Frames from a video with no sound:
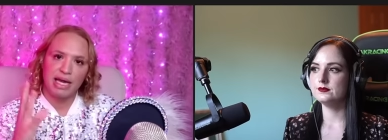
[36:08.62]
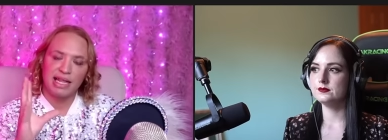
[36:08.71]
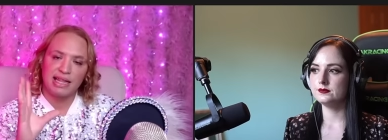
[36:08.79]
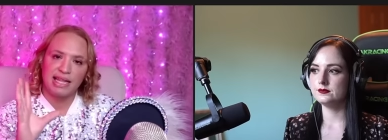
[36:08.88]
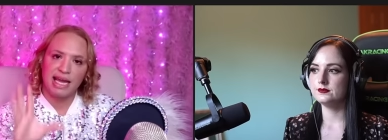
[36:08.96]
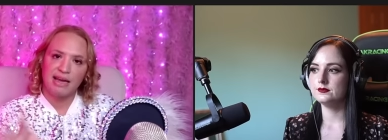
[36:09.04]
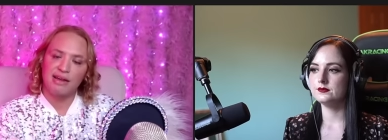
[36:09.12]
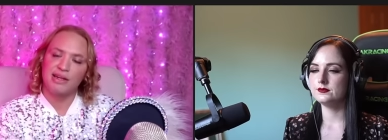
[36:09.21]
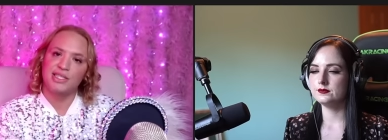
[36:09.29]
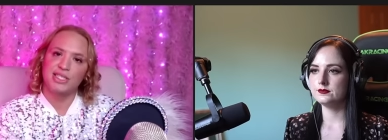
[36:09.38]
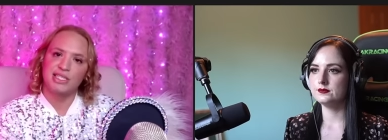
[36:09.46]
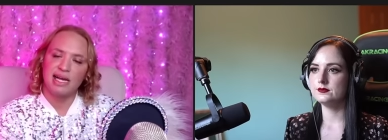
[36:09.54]
Speaker 1: that they can
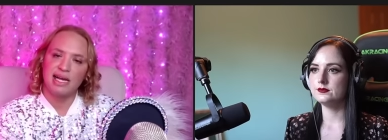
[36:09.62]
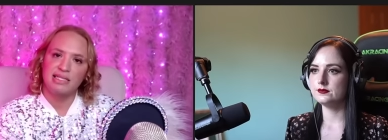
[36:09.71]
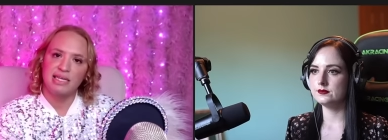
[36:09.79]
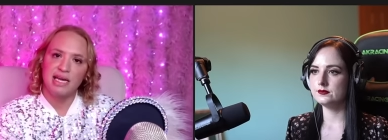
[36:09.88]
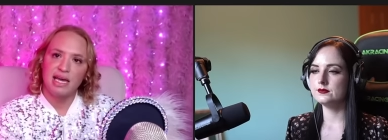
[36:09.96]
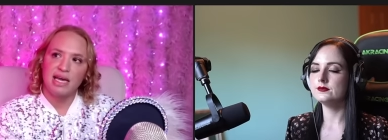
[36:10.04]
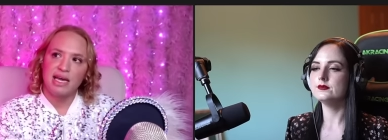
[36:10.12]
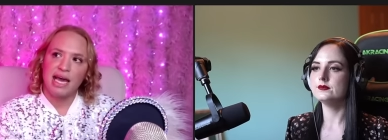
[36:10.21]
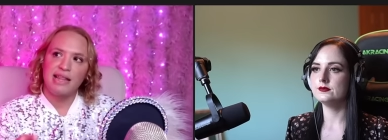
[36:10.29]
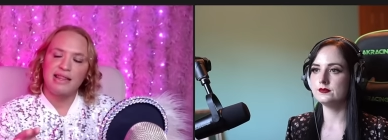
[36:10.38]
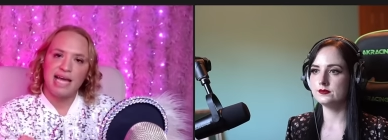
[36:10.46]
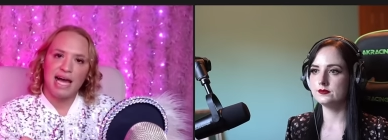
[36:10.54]
understand.
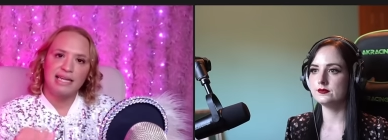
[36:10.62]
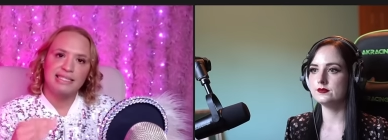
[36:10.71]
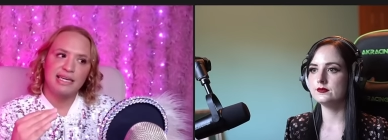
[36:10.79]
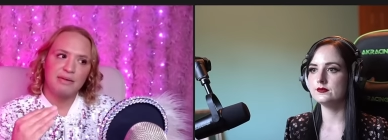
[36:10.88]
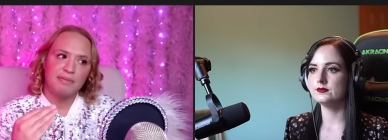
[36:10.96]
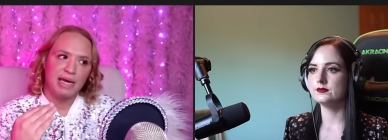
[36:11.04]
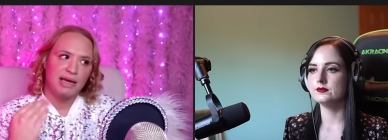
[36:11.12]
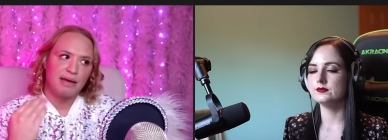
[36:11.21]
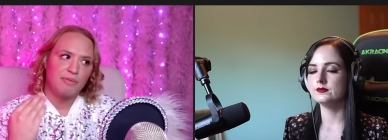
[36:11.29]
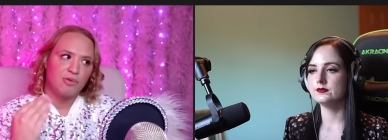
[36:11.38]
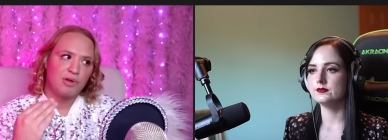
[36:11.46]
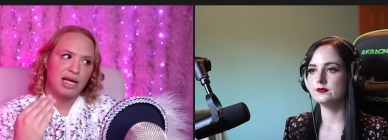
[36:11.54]
And that is going to make
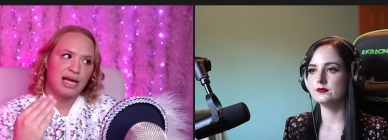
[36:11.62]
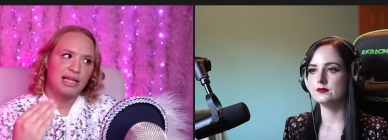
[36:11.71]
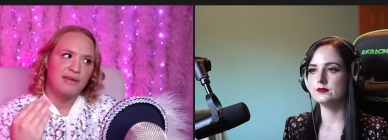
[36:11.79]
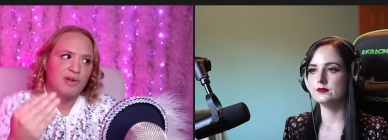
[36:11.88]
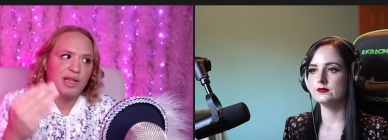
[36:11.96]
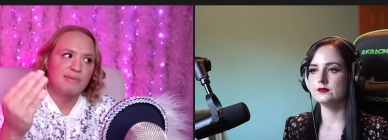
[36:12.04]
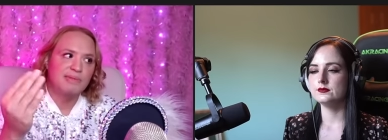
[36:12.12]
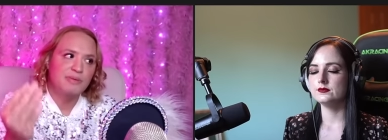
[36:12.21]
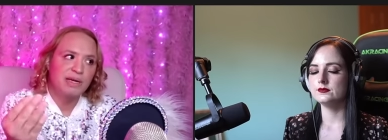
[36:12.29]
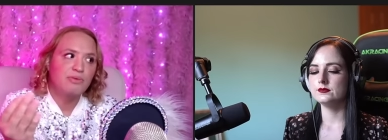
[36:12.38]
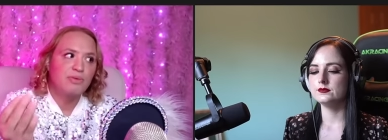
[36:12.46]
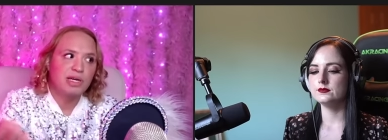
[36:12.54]
it more likely for them to
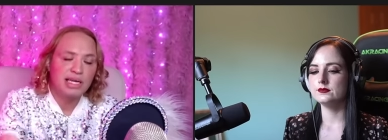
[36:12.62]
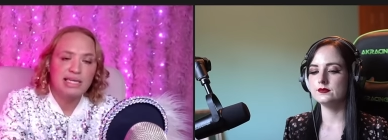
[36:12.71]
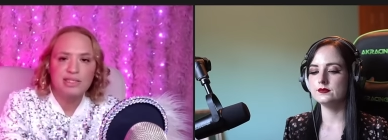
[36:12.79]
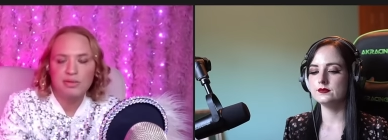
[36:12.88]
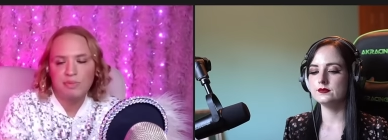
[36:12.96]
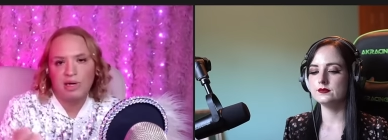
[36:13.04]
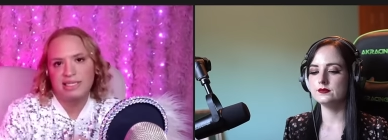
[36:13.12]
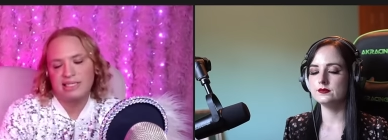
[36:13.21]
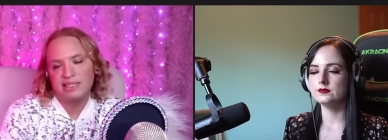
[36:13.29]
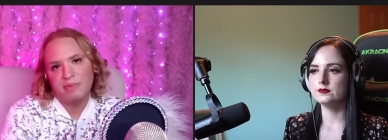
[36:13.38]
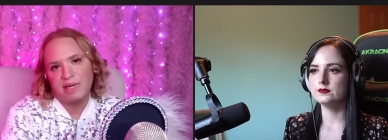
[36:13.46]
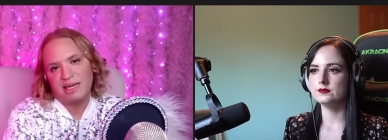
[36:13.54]
be willing to
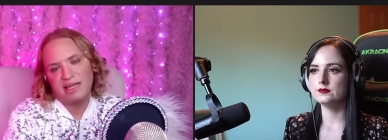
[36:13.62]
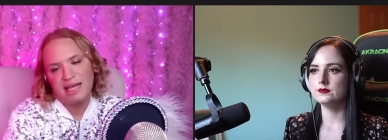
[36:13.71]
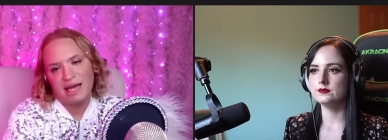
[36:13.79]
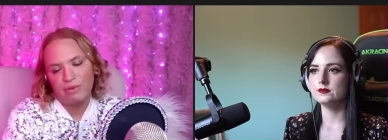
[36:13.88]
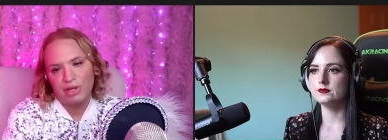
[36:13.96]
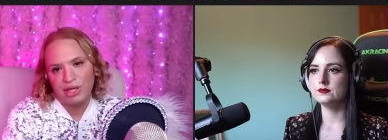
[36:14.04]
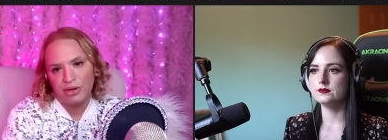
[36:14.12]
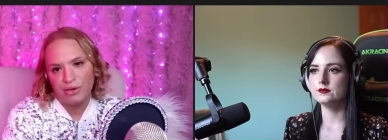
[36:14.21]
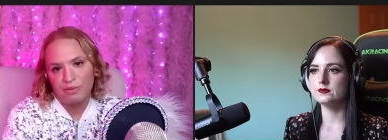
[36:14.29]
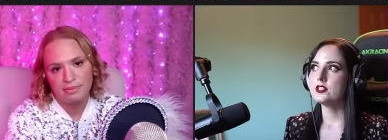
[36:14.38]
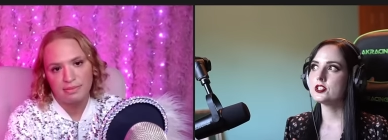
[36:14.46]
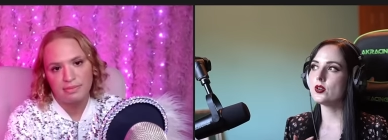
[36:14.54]
participate in that with
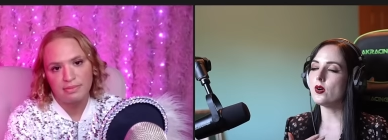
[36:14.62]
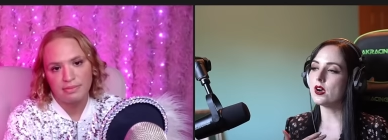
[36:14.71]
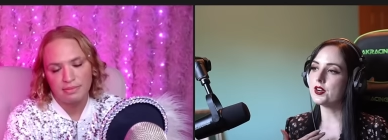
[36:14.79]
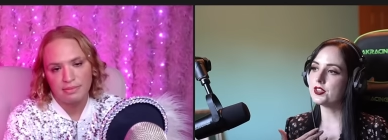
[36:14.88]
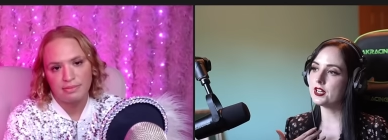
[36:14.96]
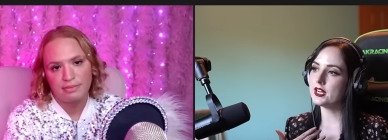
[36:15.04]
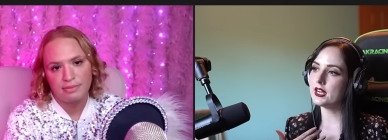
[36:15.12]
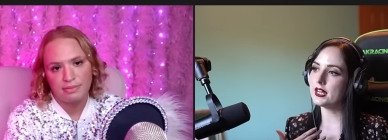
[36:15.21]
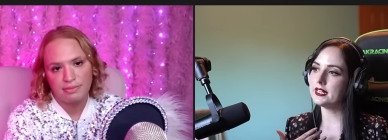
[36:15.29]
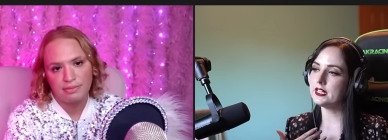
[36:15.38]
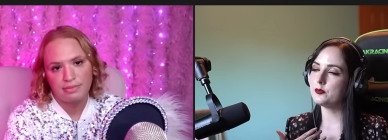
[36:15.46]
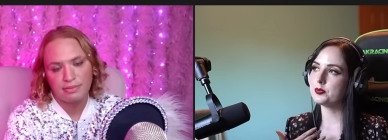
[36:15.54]
you.
Speaker 2: So, are there
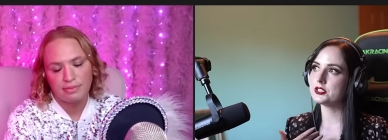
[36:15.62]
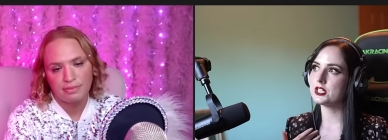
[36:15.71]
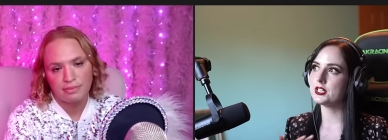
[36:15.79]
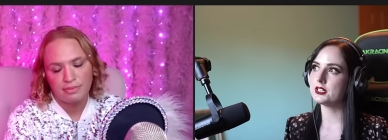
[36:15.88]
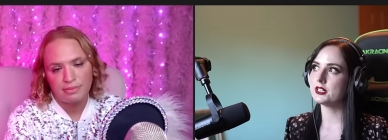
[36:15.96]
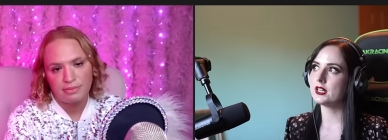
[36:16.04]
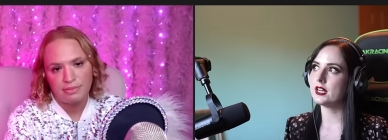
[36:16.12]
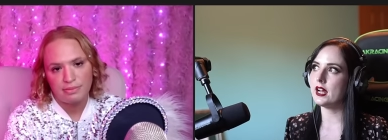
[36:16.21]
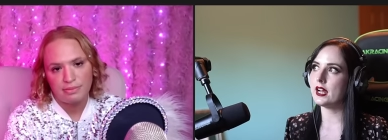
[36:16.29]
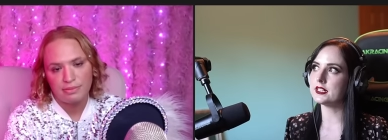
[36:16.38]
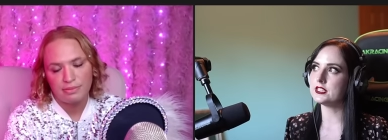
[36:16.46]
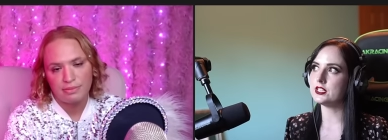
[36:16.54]
any
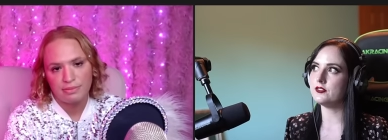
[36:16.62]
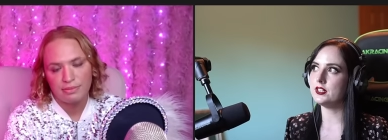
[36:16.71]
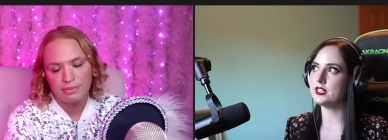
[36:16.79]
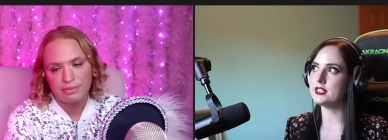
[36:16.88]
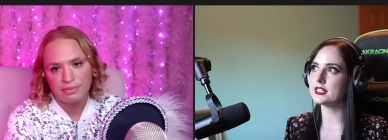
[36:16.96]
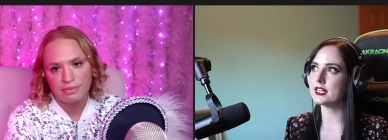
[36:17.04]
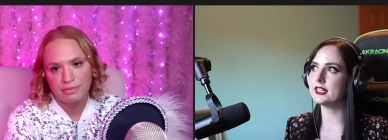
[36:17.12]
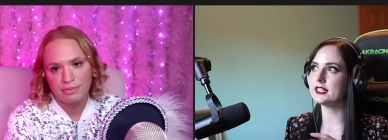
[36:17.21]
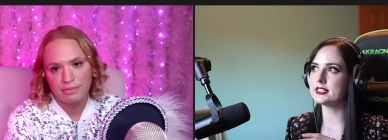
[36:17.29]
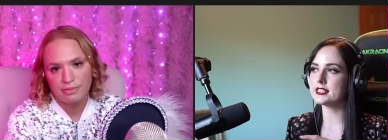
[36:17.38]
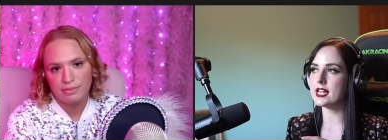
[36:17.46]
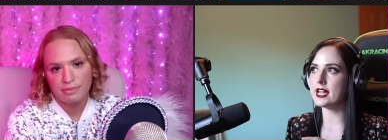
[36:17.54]
particular activities, like
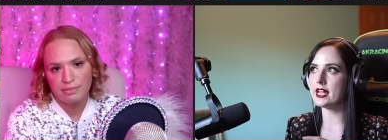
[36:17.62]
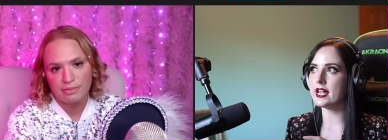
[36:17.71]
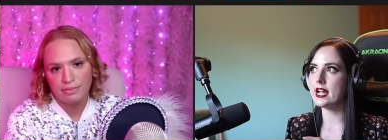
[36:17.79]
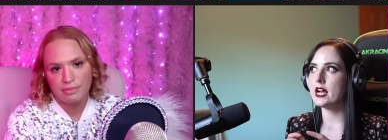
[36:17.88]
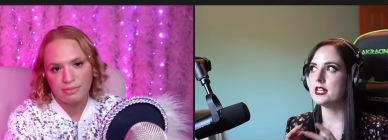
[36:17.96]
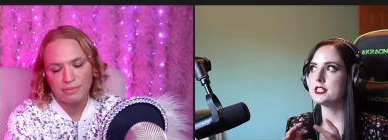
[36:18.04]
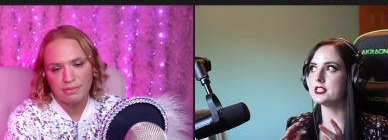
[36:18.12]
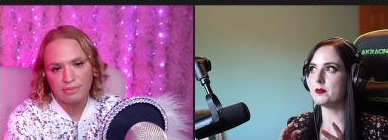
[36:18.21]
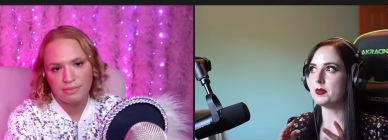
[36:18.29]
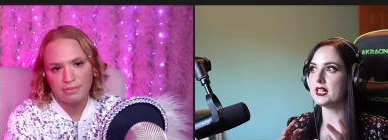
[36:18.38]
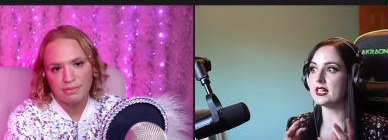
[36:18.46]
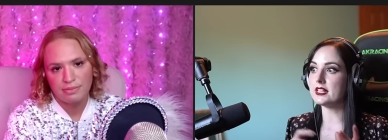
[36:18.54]
let's say
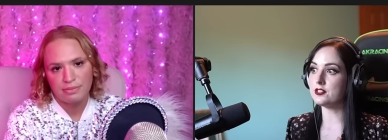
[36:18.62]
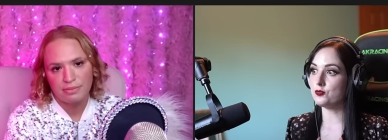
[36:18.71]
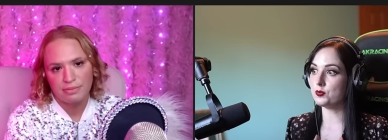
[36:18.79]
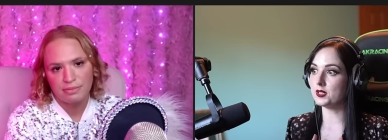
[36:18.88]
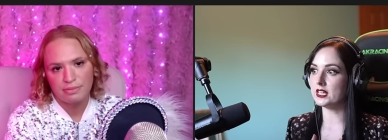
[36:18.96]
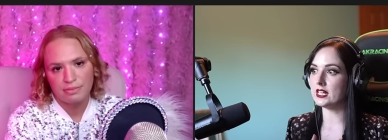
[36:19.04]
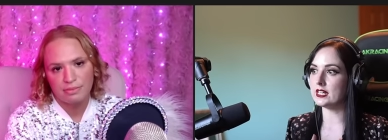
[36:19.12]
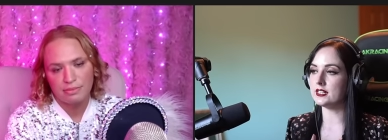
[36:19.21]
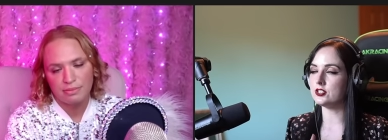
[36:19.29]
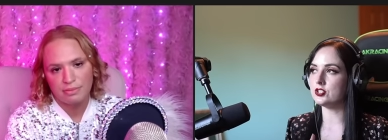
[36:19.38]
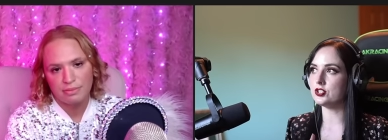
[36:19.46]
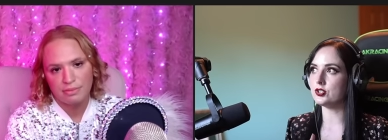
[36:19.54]
somebody is really
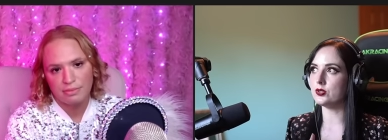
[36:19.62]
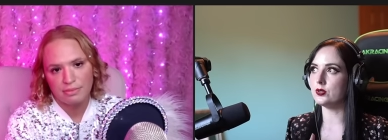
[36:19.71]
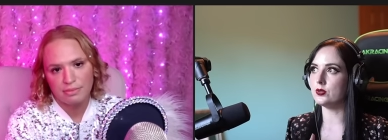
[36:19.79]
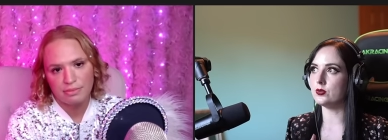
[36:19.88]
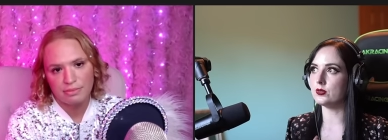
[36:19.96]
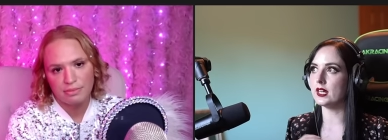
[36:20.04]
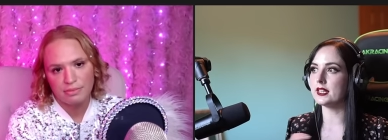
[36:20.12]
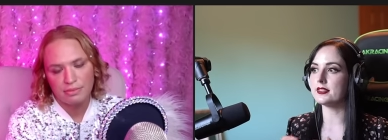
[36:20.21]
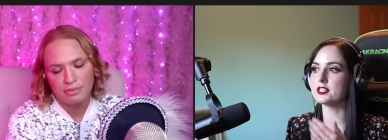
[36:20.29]
into like the